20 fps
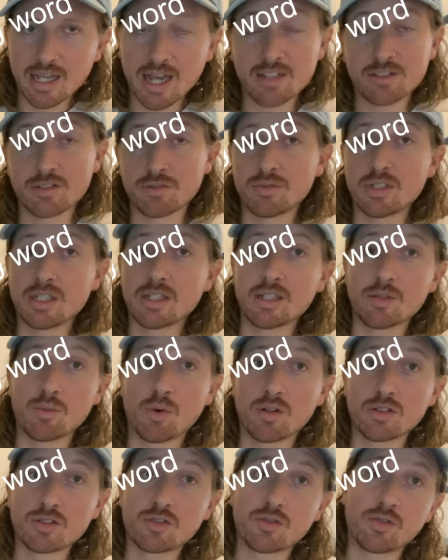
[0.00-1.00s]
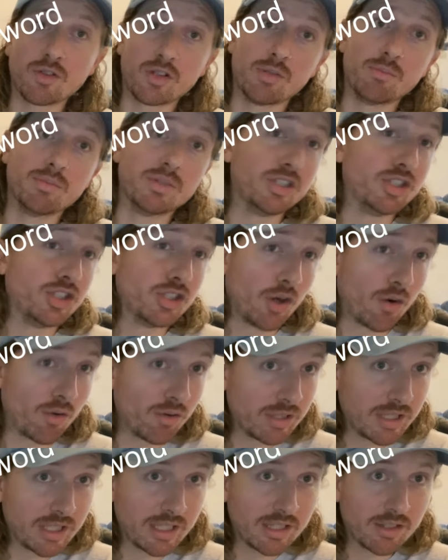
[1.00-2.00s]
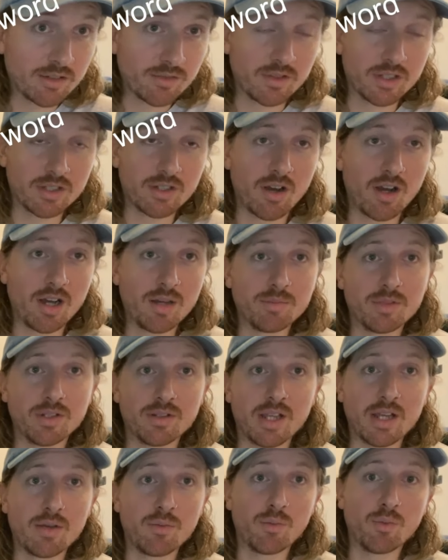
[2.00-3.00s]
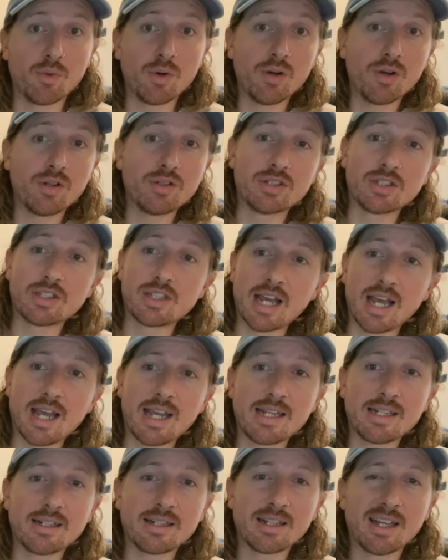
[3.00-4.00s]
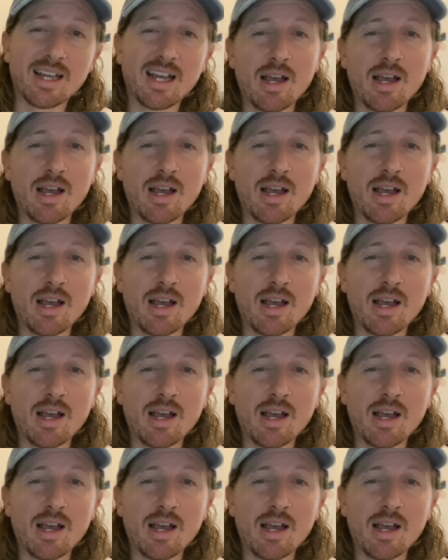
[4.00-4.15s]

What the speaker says: as it really was for the majority of the time that they were detained